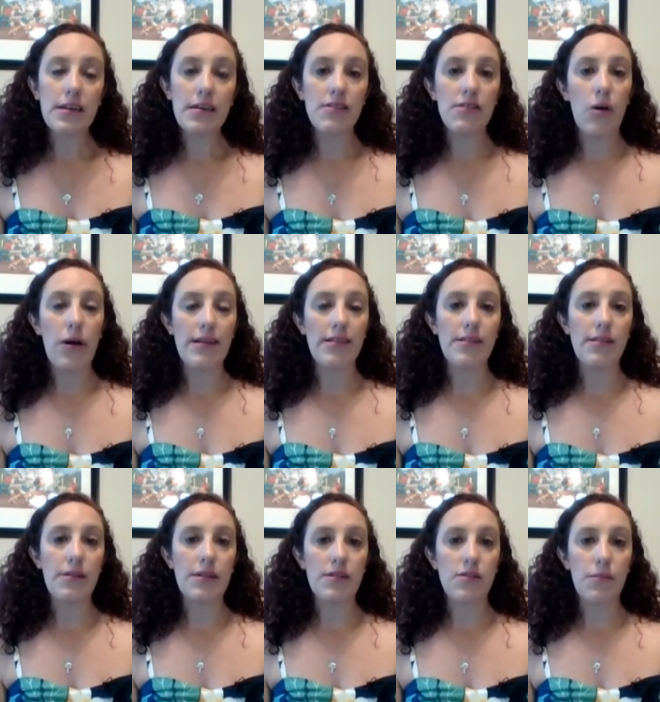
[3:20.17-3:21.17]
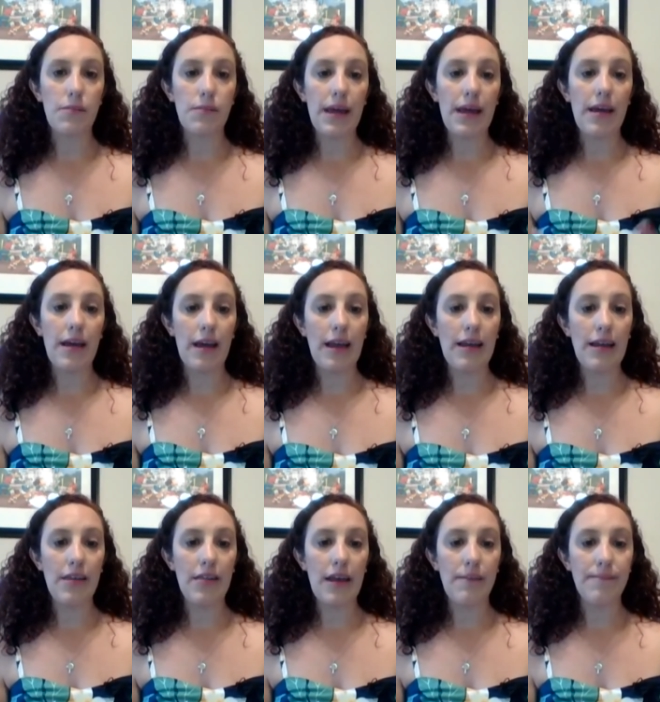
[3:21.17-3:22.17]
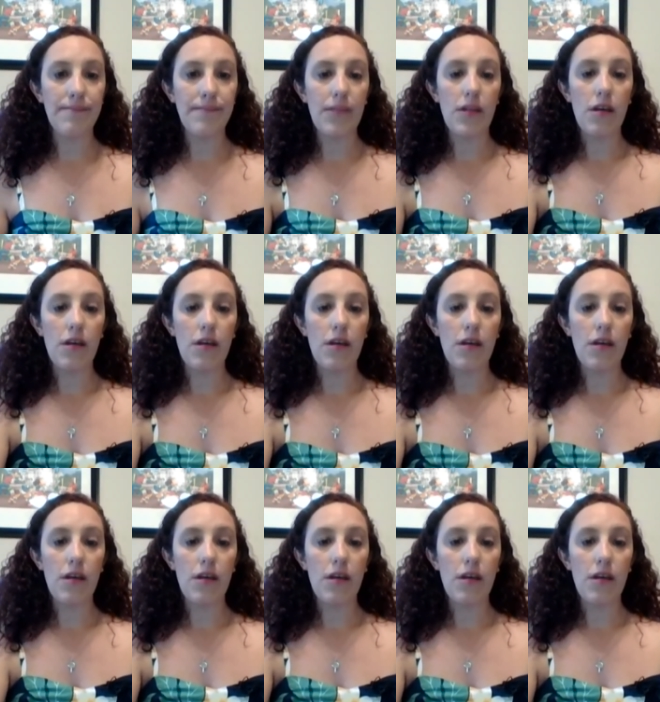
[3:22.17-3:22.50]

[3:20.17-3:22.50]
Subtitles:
So I can see where this would be a handy thing.